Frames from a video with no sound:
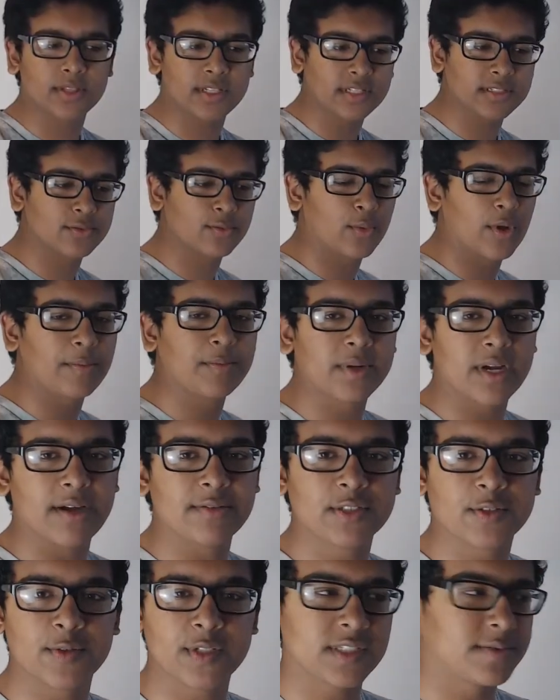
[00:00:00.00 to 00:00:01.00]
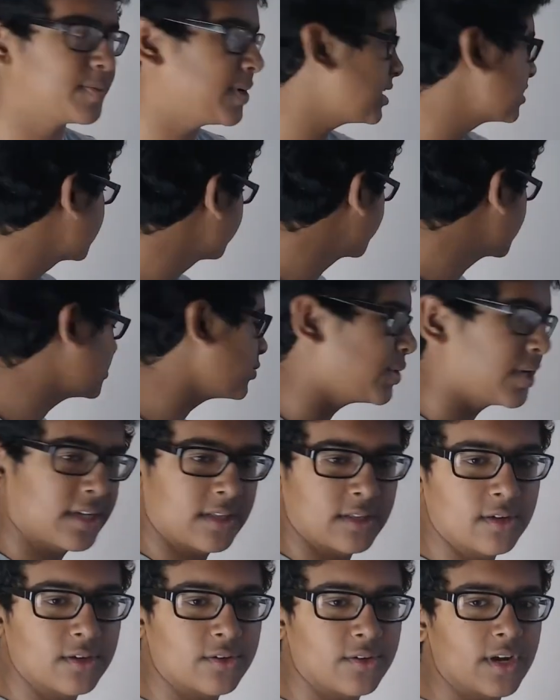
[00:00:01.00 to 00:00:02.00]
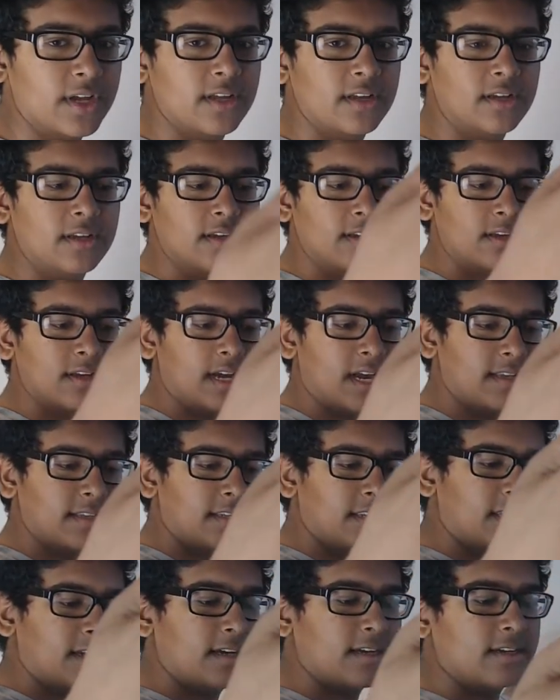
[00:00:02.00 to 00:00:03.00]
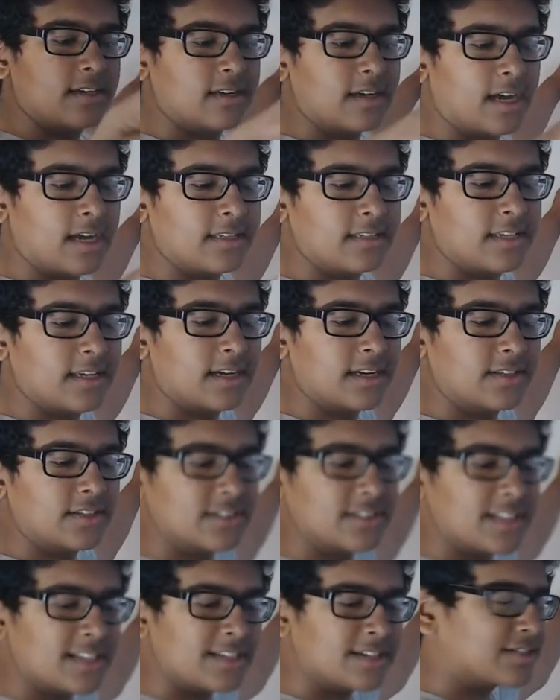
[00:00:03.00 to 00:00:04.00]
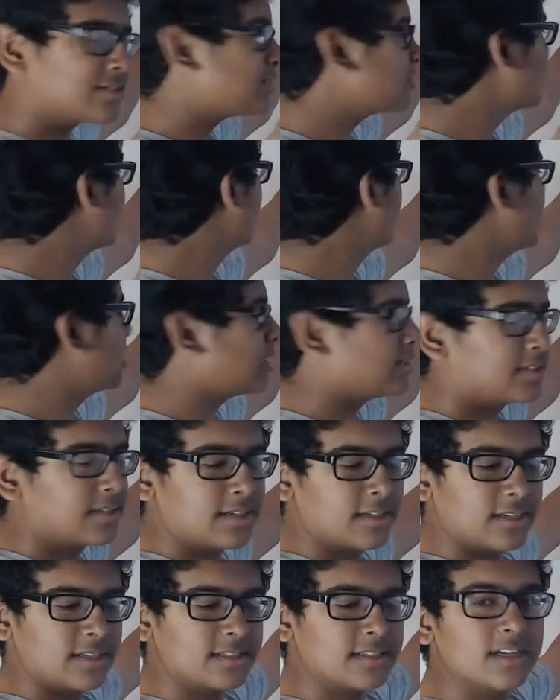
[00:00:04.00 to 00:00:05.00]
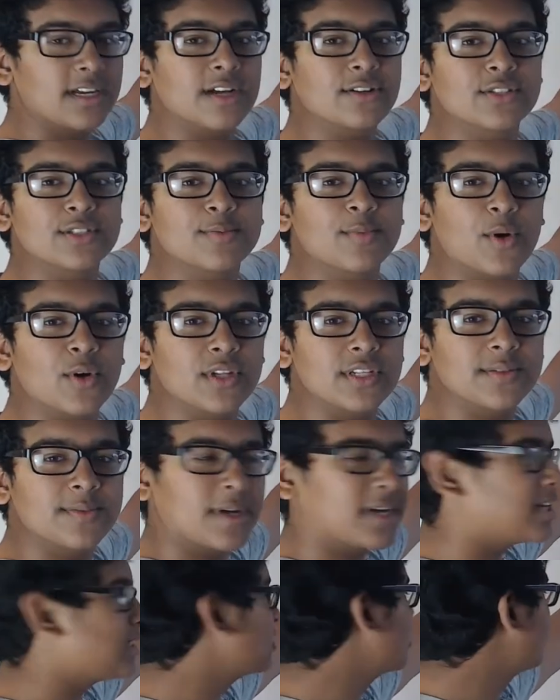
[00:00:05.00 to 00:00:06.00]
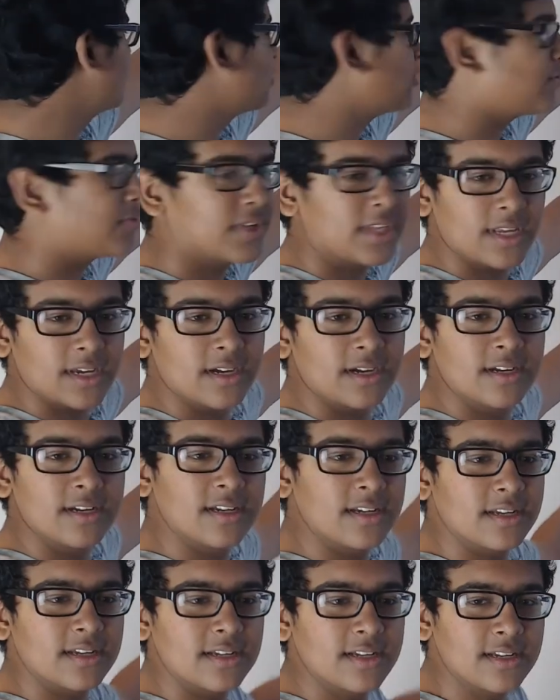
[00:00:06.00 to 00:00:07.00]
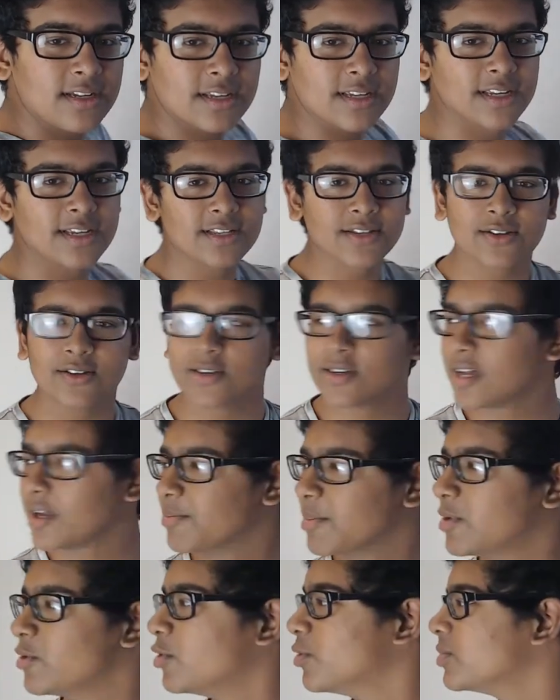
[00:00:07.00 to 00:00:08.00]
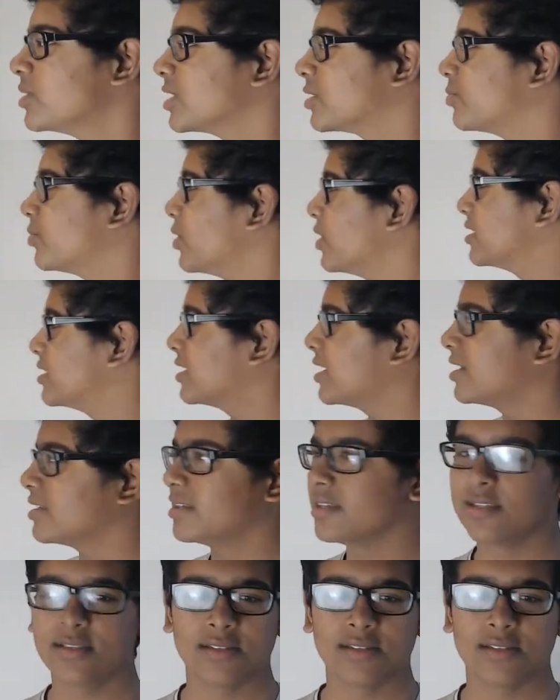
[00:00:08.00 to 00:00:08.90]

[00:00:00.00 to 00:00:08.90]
This webcam's perspective is weird, look, right? Hand here, hand here. Doesn't that look so weird? It's like, how small is my hand over here? You know, and my room is like pretty tiny.